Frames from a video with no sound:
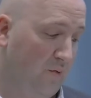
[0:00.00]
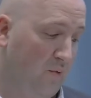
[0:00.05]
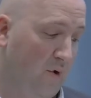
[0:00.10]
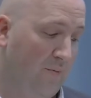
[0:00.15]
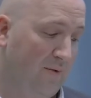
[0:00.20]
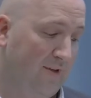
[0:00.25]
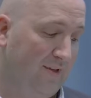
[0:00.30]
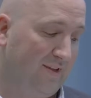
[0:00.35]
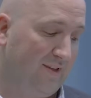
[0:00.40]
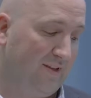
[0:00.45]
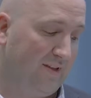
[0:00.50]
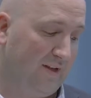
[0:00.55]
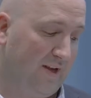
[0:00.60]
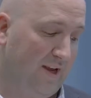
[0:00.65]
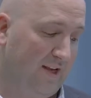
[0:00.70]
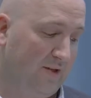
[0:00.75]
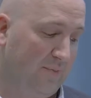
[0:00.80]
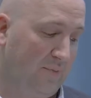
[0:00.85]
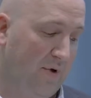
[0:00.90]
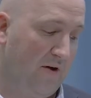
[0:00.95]
women's
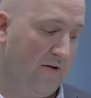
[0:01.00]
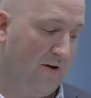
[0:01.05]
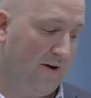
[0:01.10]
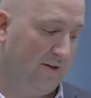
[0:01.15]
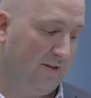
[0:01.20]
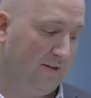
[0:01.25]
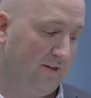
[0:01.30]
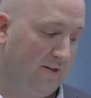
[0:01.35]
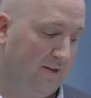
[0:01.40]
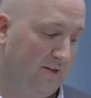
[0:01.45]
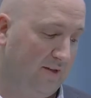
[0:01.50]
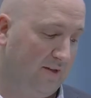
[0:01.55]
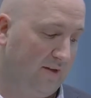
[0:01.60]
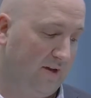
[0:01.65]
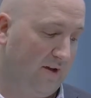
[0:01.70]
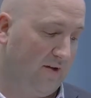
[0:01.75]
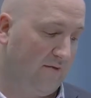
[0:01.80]
experiences